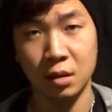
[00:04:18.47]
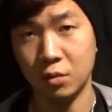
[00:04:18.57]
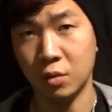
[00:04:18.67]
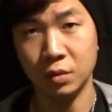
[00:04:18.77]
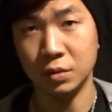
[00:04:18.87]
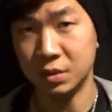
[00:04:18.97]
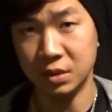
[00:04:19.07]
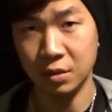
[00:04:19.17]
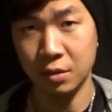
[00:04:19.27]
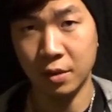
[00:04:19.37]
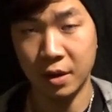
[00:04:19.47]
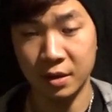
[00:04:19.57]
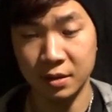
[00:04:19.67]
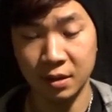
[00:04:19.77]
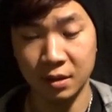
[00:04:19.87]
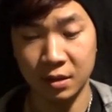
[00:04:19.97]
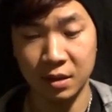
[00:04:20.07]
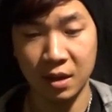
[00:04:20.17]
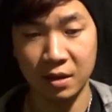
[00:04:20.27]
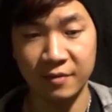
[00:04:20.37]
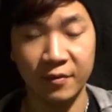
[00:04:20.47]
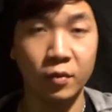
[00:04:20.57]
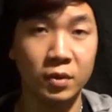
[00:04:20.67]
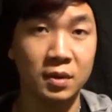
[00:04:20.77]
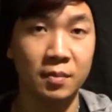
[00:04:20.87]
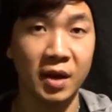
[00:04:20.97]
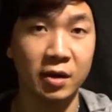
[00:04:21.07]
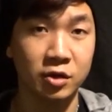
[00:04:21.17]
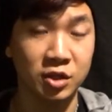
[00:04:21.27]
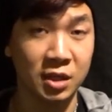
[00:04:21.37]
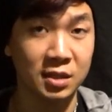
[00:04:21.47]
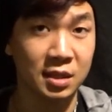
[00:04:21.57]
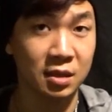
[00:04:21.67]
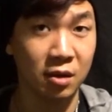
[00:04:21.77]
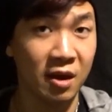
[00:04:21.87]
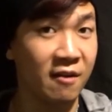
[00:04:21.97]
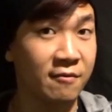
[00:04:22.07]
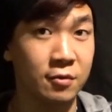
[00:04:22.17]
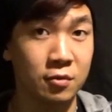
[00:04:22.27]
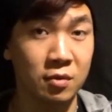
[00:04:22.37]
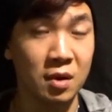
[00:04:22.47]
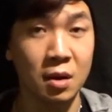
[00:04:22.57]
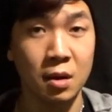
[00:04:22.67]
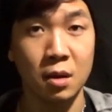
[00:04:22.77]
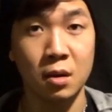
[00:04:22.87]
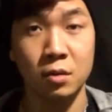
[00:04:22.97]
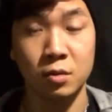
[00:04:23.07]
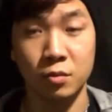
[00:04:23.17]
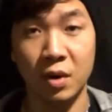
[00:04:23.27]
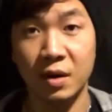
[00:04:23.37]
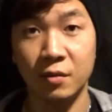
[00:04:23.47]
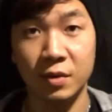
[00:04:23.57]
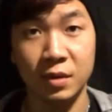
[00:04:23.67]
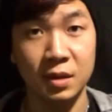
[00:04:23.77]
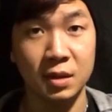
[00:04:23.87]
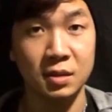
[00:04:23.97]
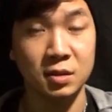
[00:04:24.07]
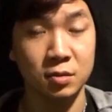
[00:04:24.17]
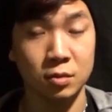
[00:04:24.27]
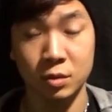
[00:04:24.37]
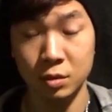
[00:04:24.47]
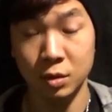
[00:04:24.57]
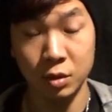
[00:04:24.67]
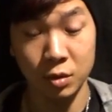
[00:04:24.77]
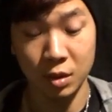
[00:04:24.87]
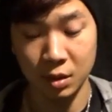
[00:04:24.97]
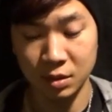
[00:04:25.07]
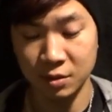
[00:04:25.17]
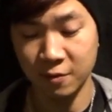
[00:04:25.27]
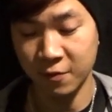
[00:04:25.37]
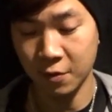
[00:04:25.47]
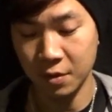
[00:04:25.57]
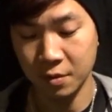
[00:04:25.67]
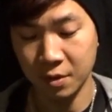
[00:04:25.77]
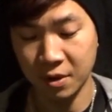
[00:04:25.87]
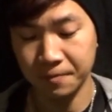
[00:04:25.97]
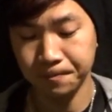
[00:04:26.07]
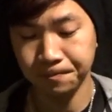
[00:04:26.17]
You won't lose zero or anything like that, even with the minor shakes that you'll have through running with this, through shooting and so forth, right?